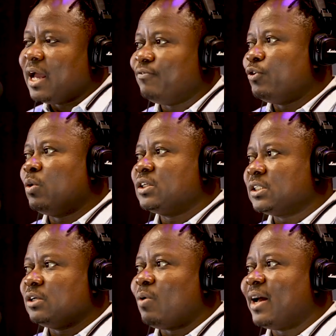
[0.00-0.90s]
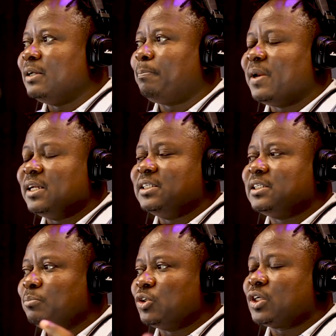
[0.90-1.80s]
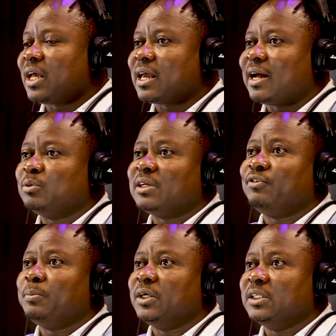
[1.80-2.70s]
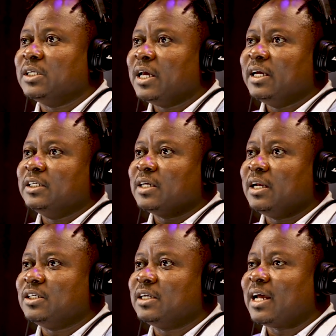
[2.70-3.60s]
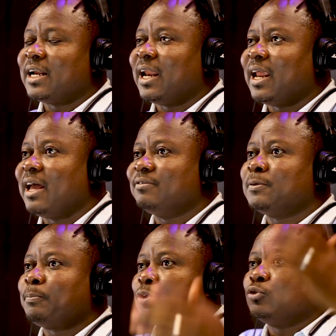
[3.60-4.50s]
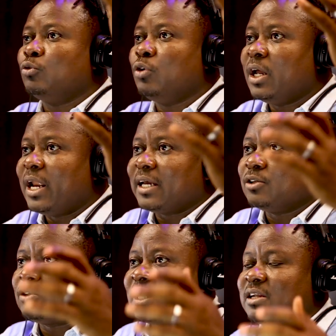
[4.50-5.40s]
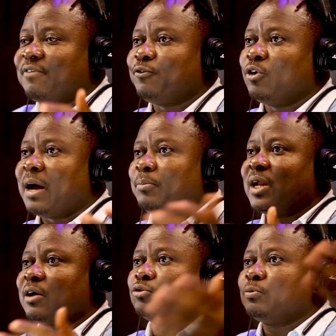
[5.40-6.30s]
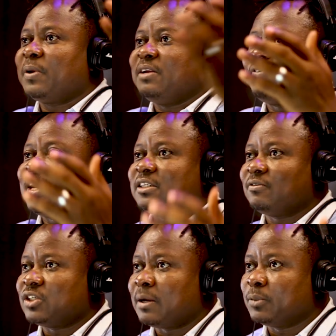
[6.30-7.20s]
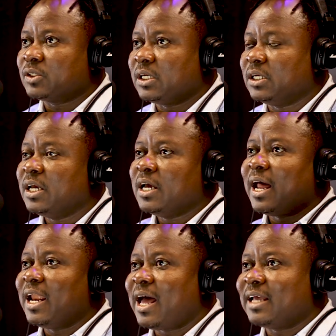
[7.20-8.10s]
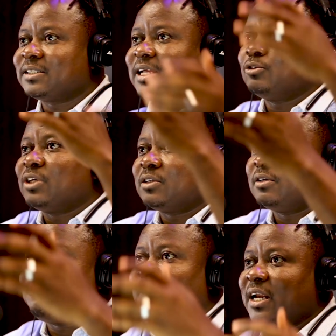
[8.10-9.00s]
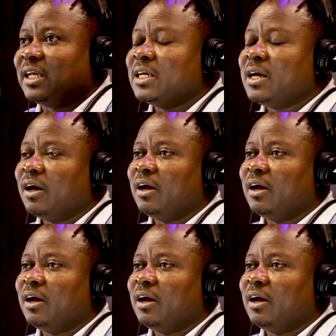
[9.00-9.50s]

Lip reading: Every once in a while, they play this emotional card with everybody's intelligent and allow FC Porto, like in 2004, and Monaco to play the finals of the Champions League, allow Arsenal to get to the finals